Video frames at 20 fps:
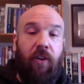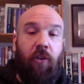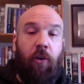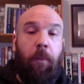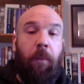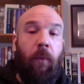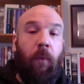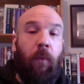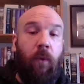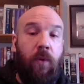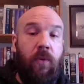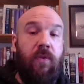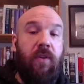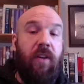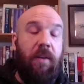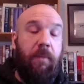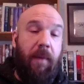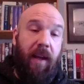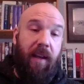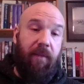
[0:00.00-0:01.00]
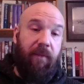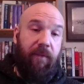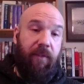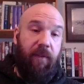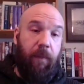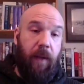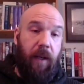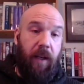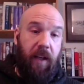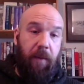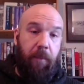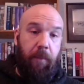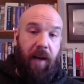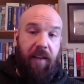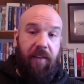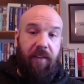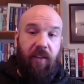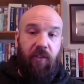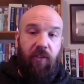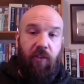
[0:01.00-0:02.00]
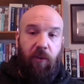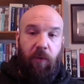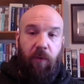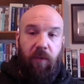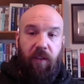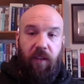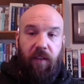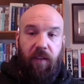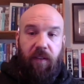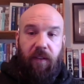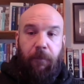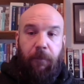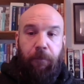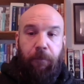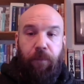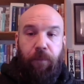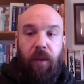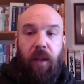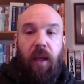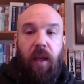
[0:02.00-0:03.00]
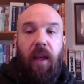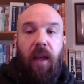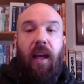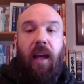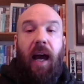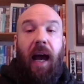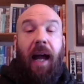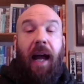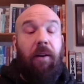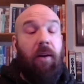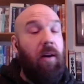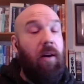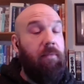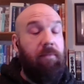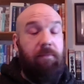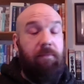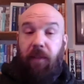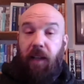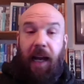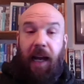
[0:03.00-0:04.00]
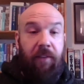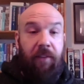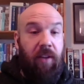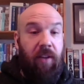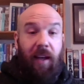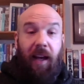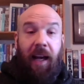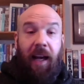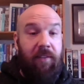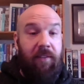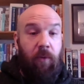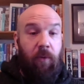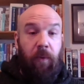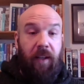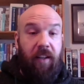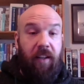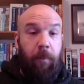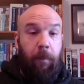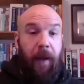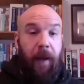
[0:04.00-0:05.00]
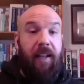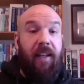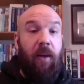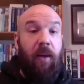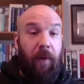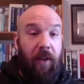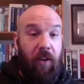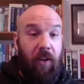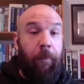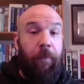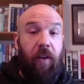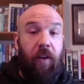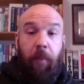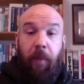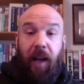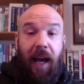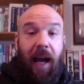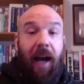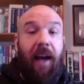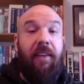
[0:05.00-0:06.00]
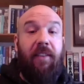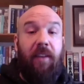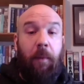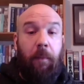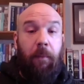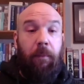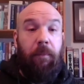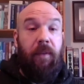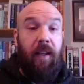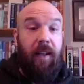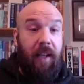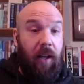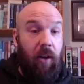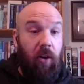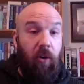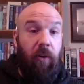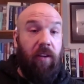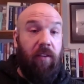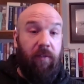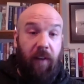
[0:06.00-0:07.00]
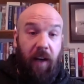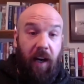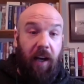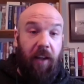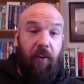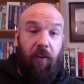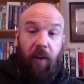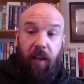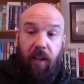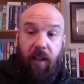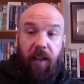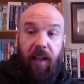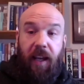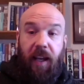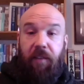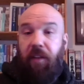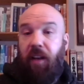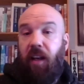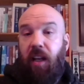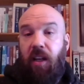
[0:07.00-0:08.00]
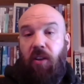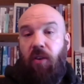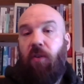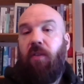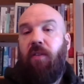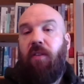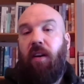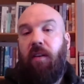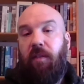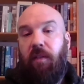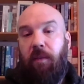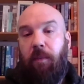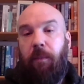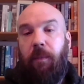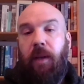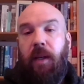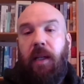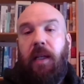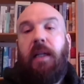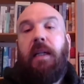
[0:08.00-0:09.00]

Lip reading: a group of wounded men from the 9th Massachusetts. And as you would expect, he went up to them and asked them, did they know his father and did they have any news of him?